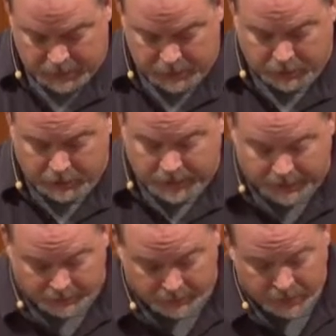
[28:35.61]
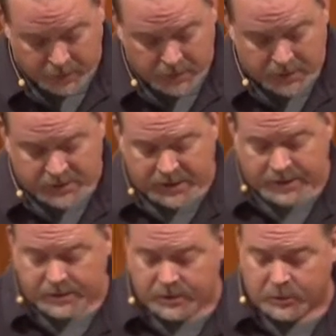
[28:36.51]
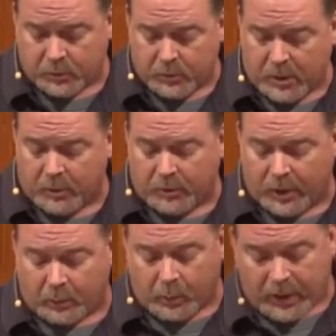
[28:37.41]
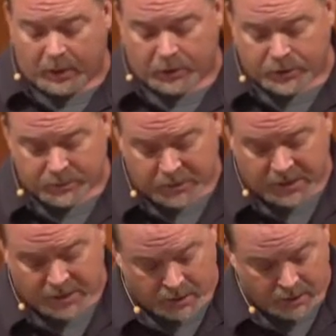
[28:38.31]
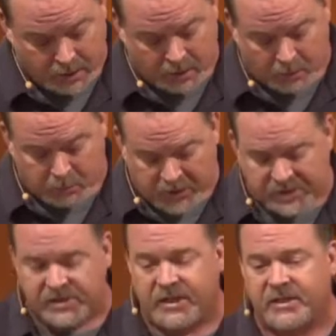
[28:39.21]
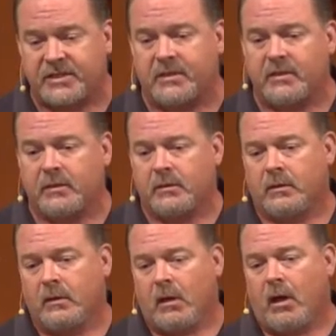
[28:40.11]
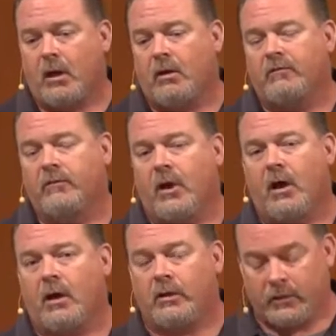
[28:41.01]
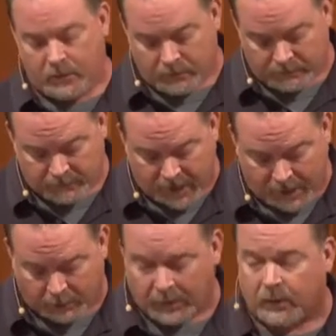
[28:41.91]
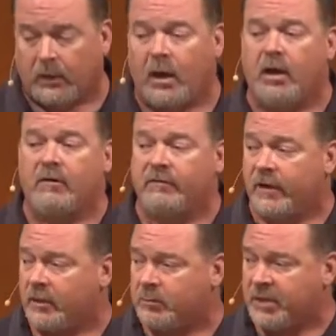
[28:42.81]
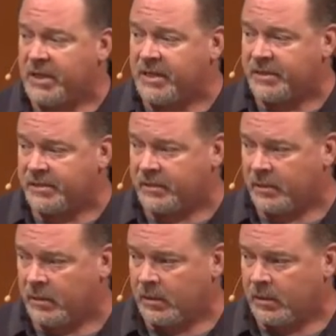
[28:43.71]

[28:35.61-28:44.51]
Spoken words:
John Deere says to remember that we are to be mystics of non-violent love and peace